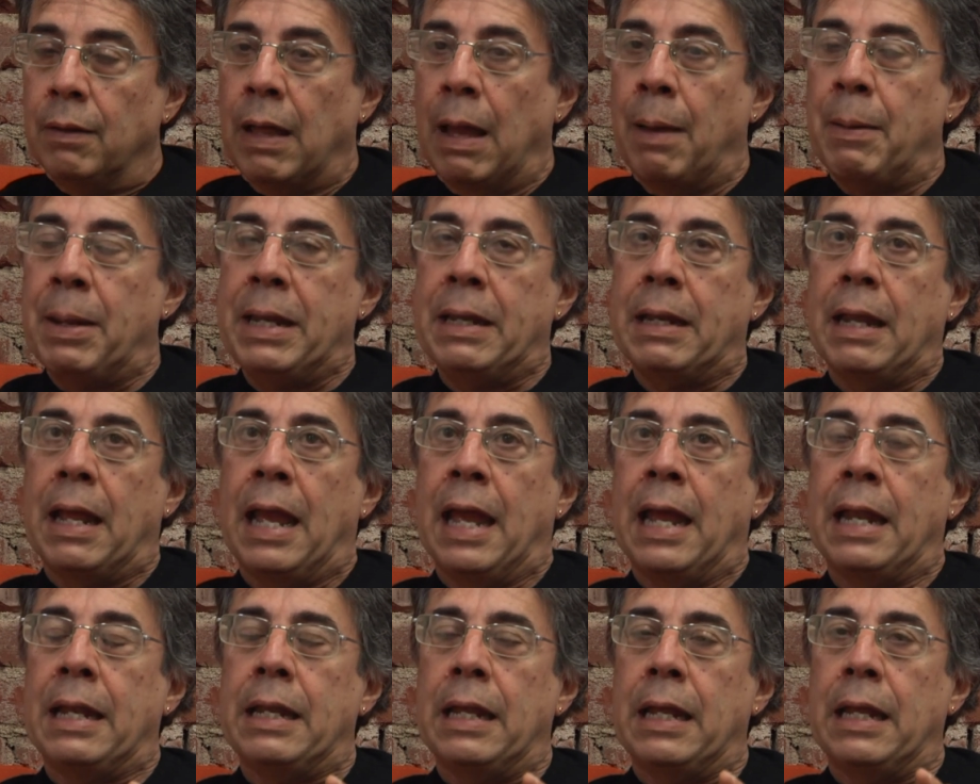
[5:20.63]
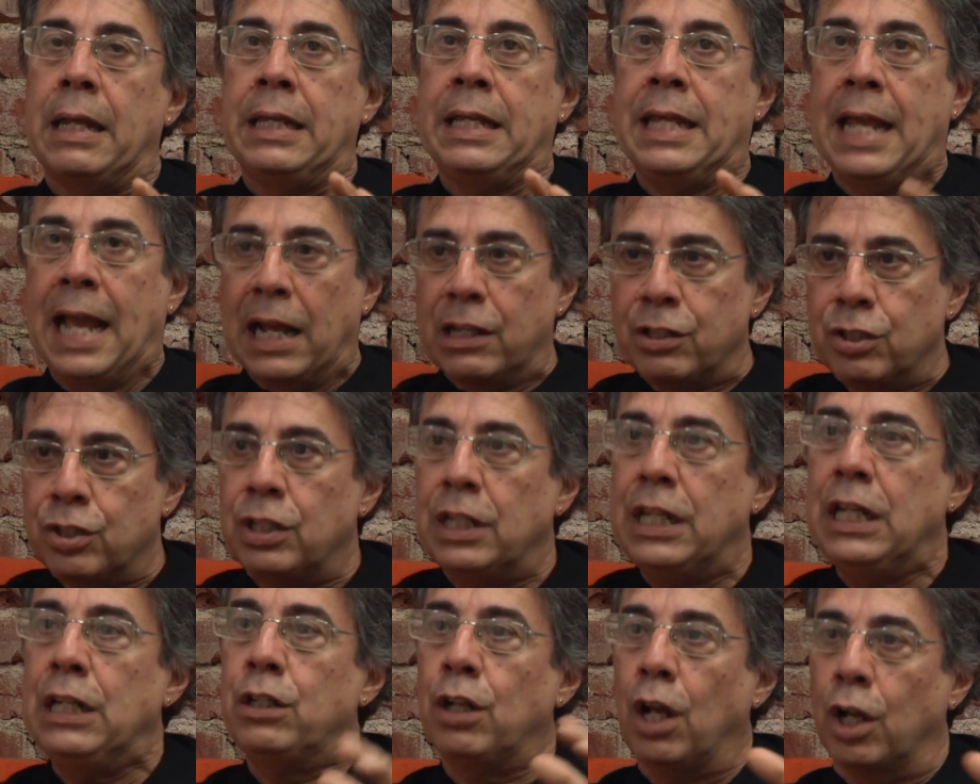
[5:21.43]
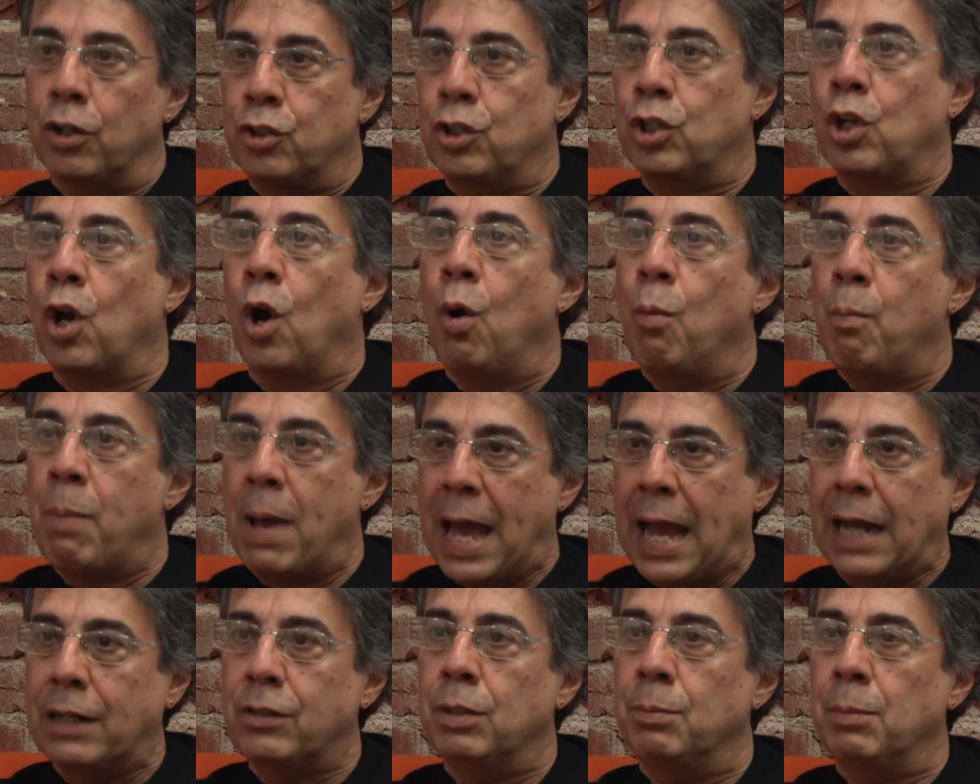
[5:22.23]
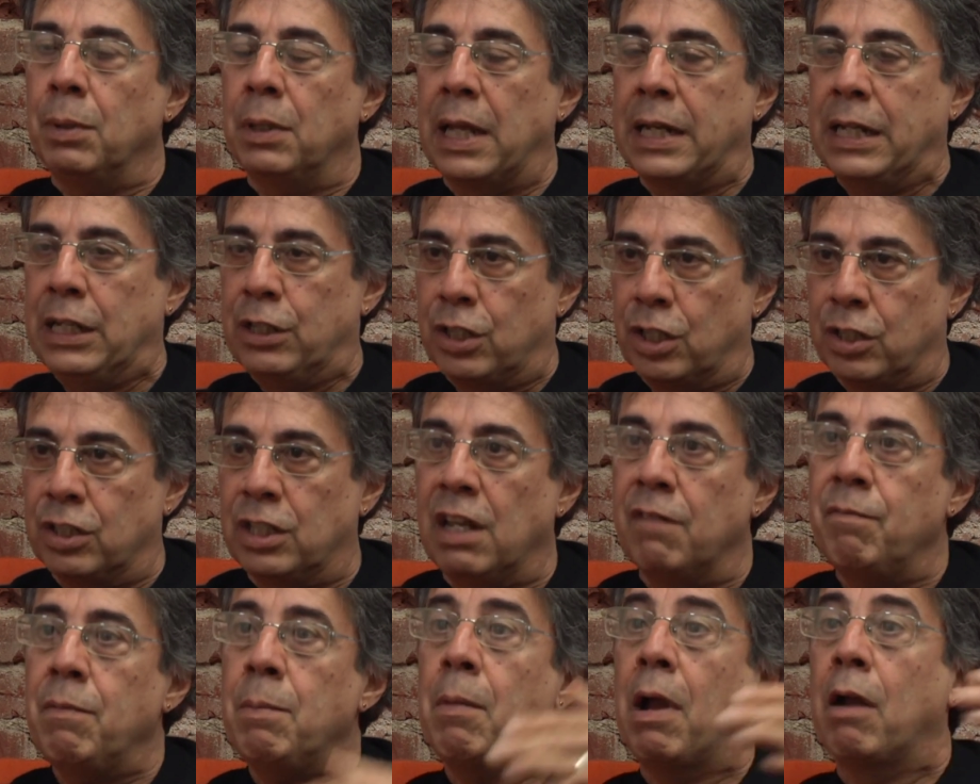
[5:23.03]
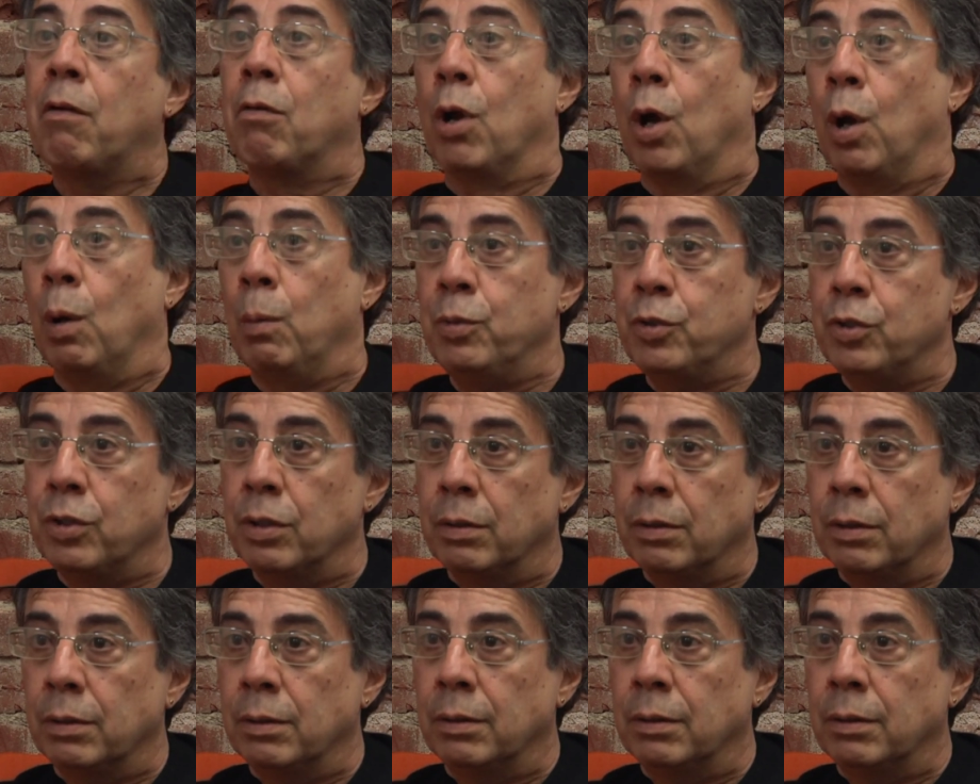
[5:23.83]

I mean, and yes, he does go back to Milan. He says, give me my robes,